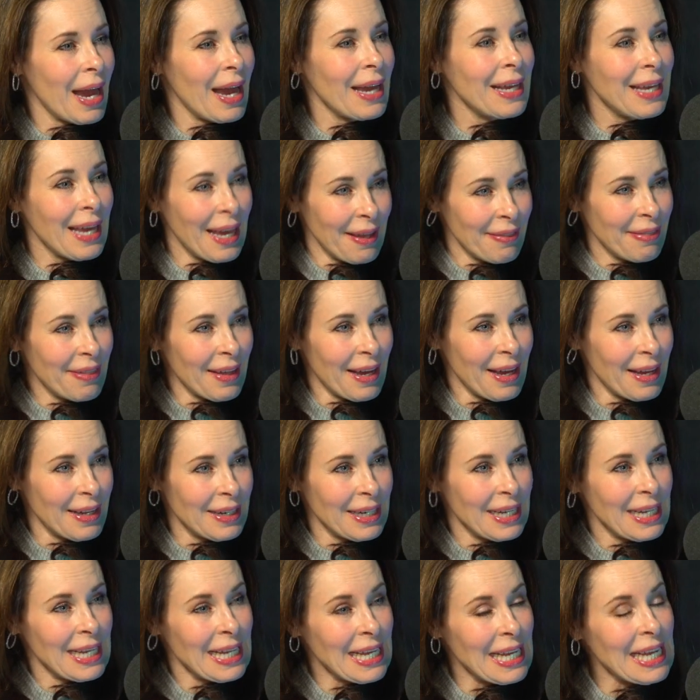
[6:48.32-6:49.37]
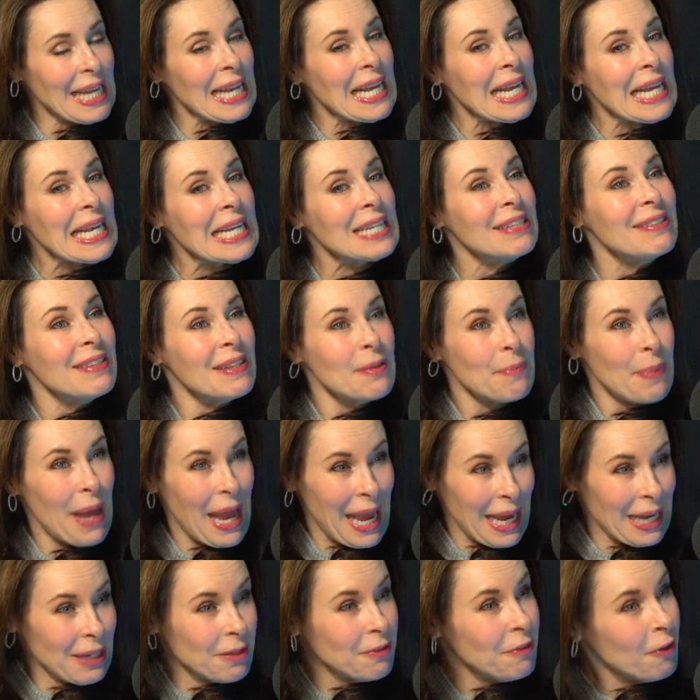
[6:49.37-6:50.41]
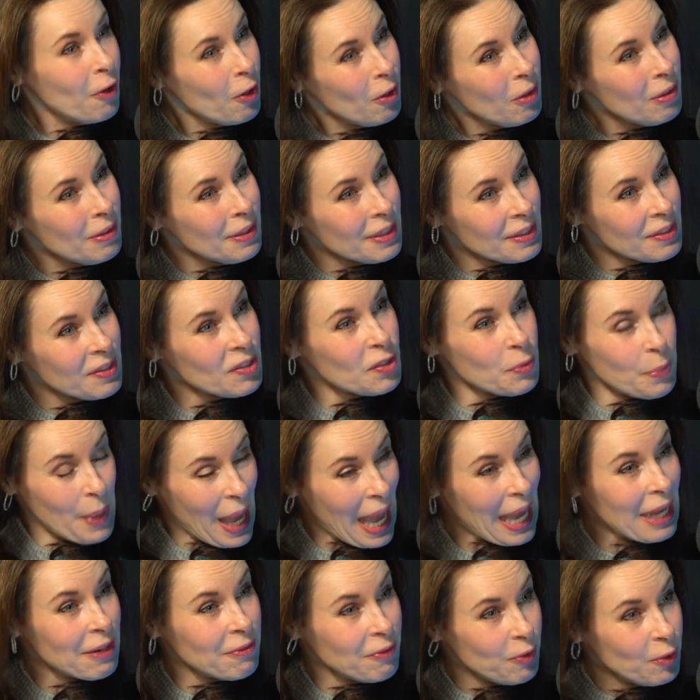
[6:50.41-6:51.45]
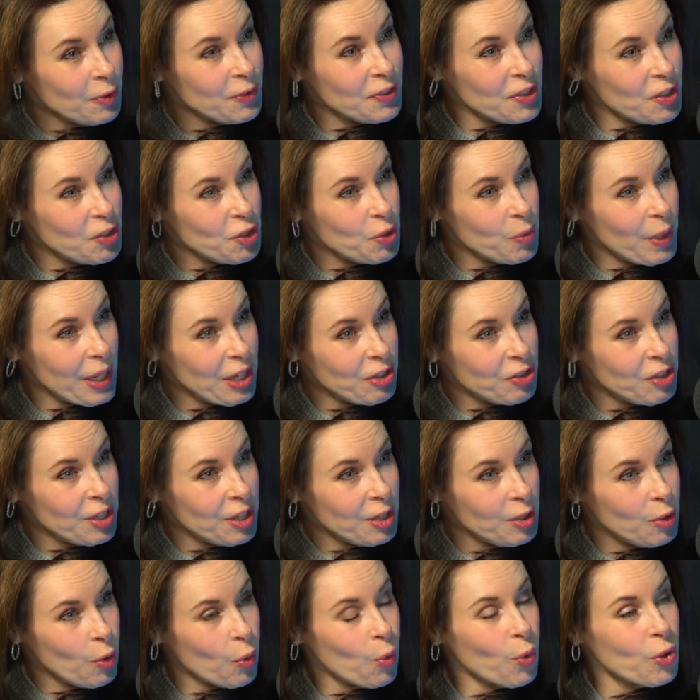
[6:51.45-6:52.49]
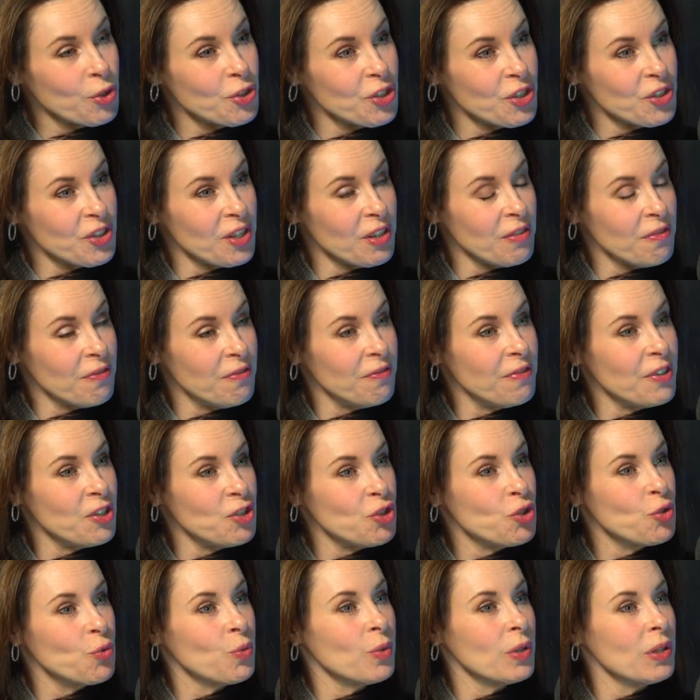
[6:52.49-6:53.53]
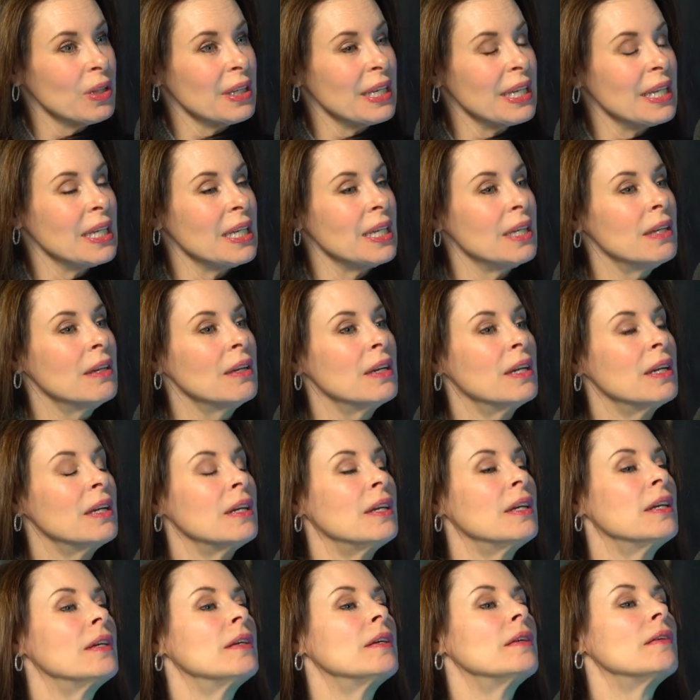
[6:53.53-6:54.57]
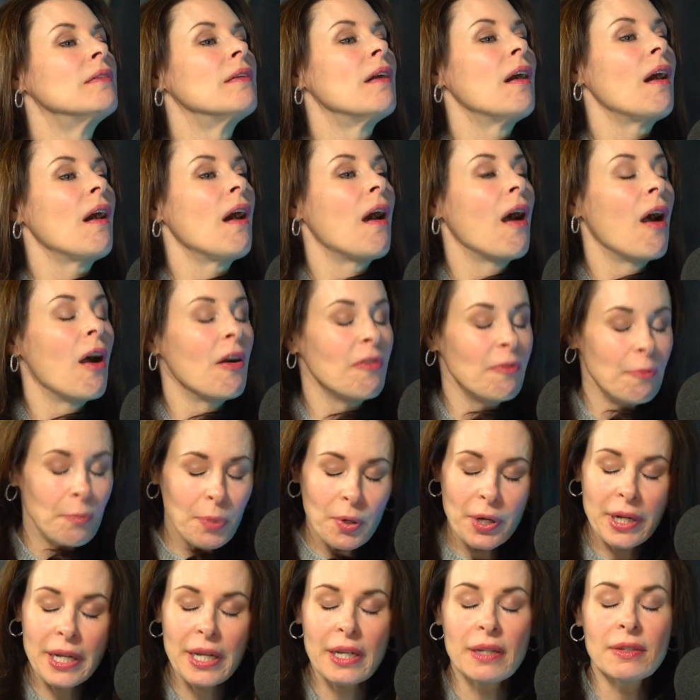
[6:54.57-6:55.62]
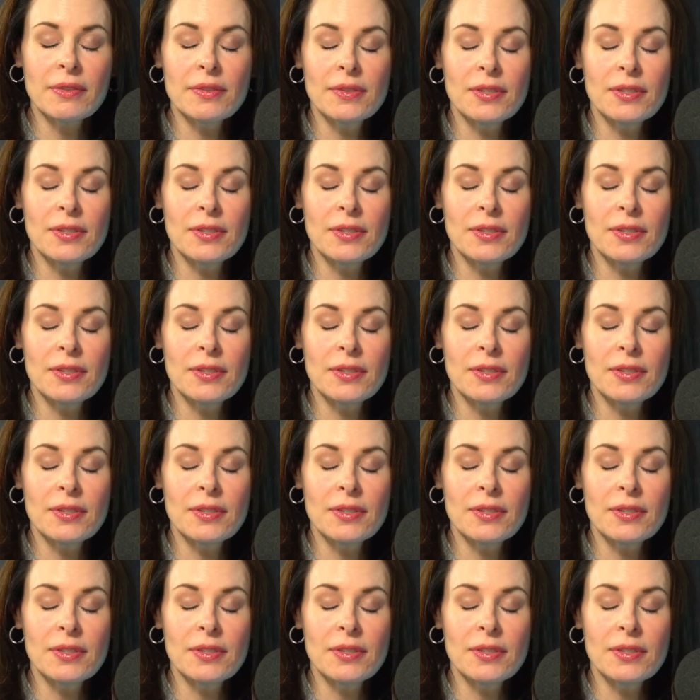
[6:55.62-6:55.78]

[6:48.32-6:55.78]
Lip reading: I get that. Is it painful? Is this a painful situation or just a visually off-putting